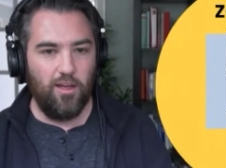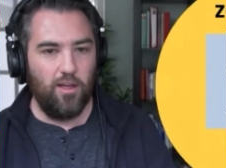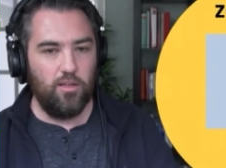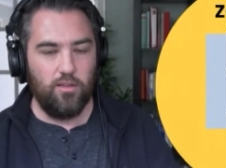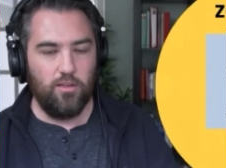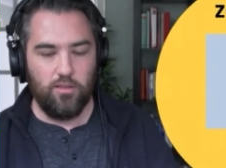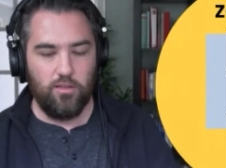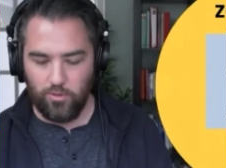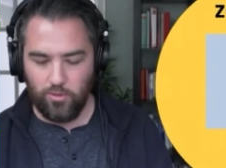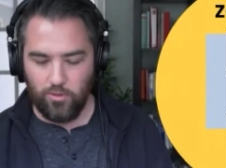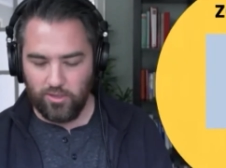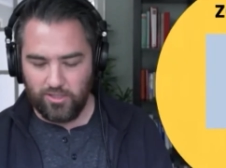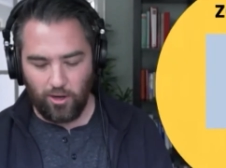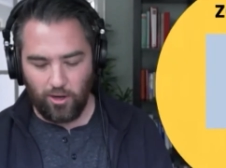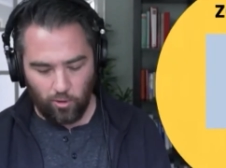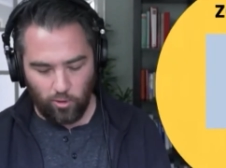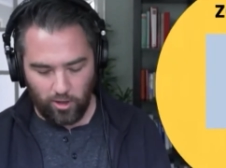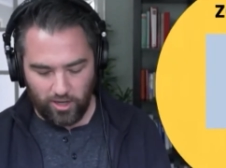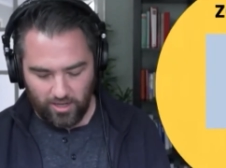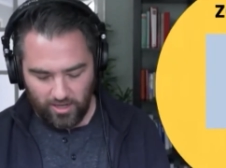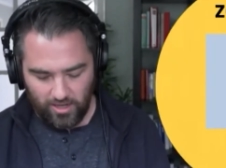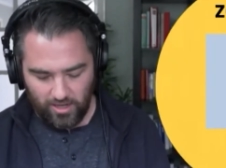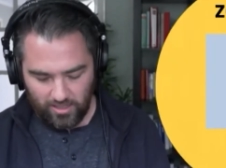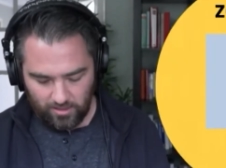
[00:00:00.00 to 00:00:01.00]
you would start
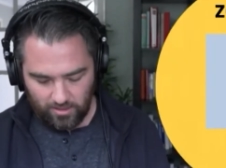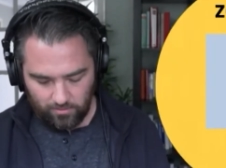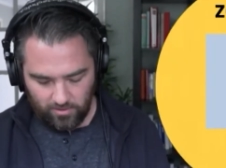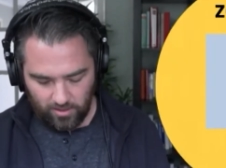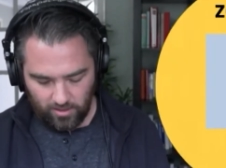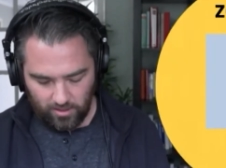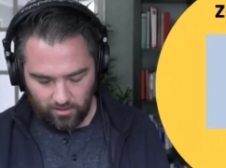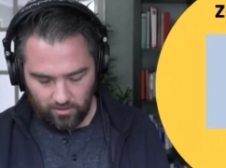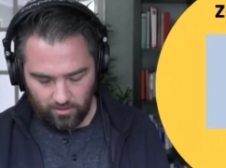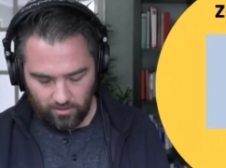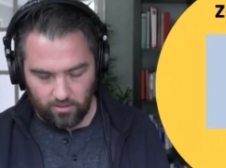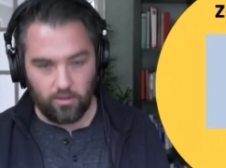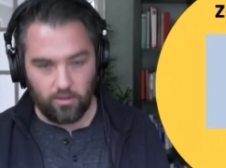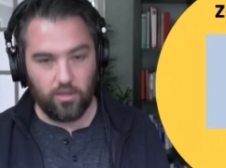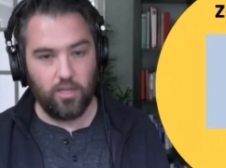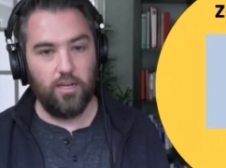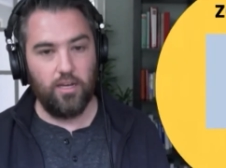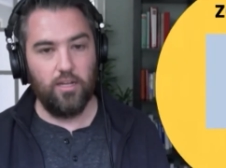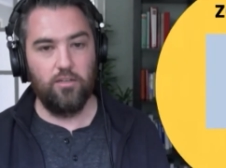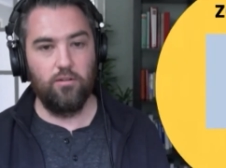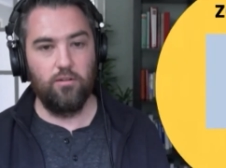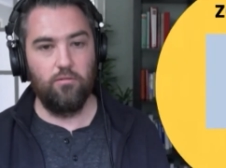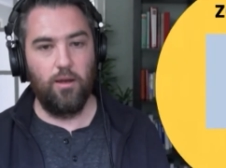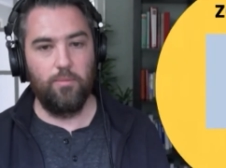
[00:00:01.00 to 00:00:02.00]
working on something, you get
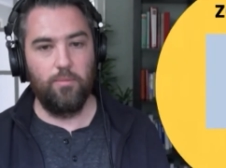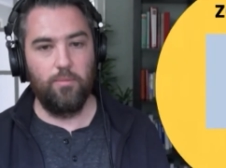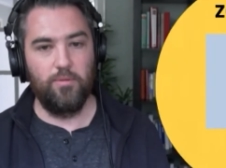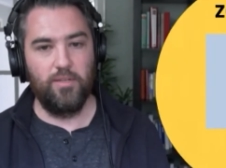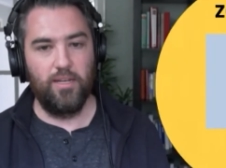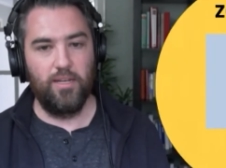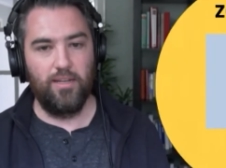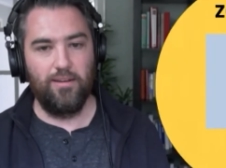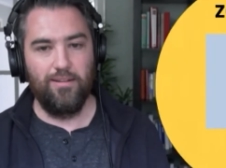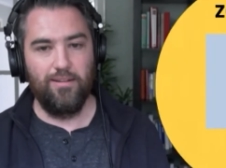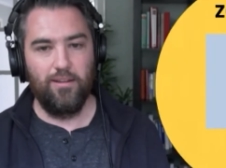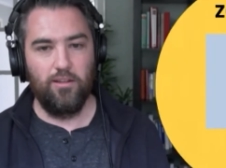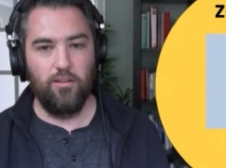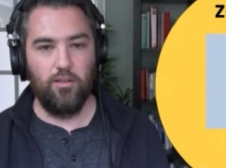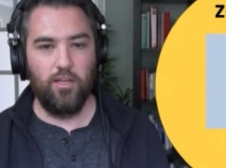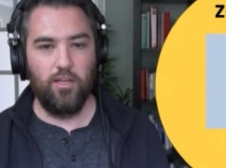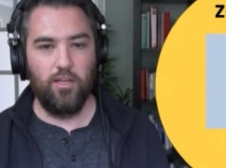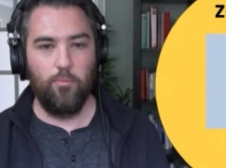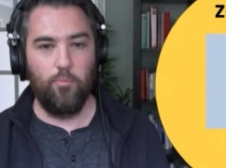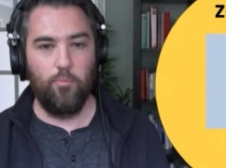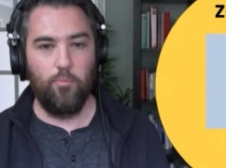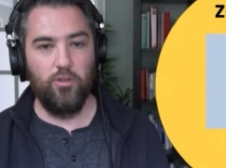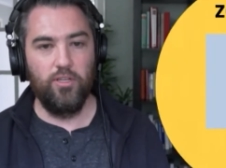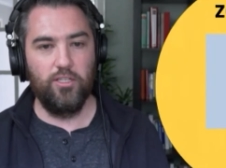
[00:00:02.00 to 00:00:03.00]
interrupted, you get
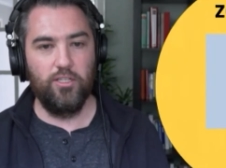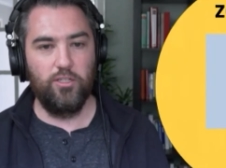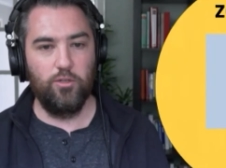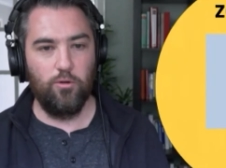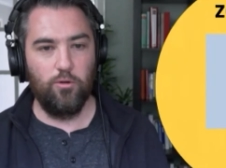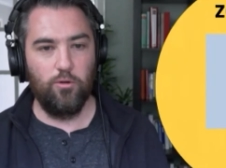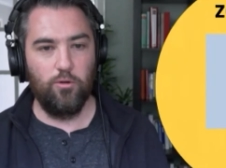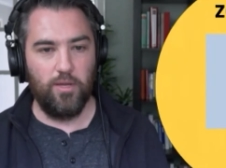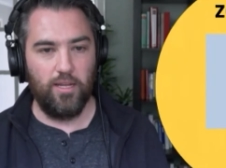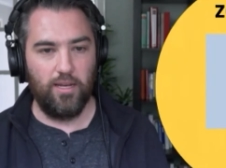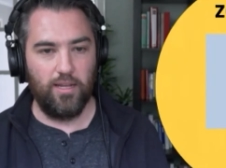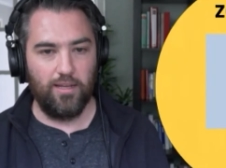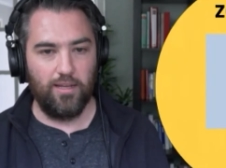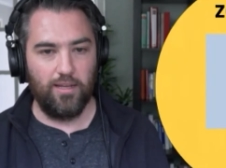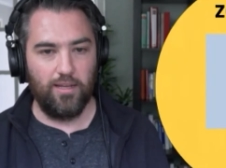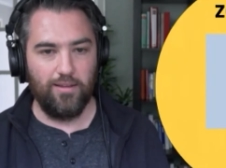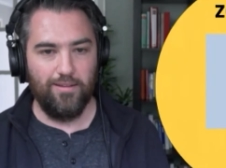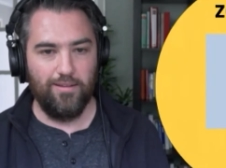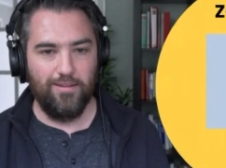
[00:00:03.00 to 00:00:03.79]
pulled into a meeting.